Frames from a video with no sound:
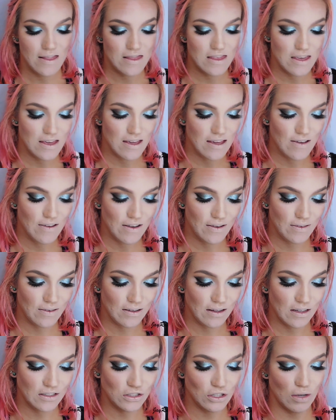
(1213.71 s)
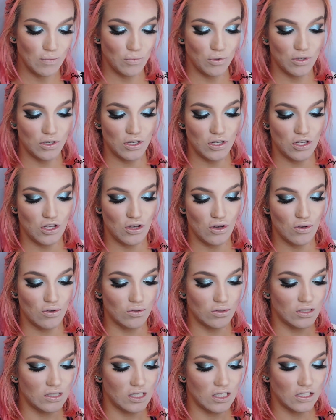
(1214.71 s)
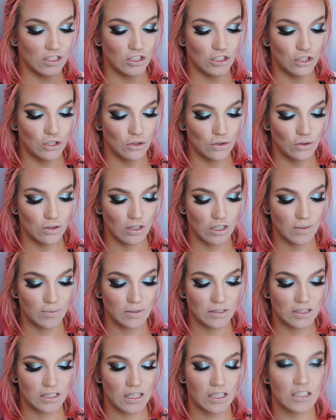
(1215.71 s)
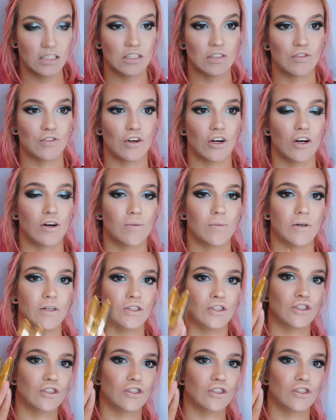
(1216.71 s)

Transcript: The, so I'm going to use these two lipsticks from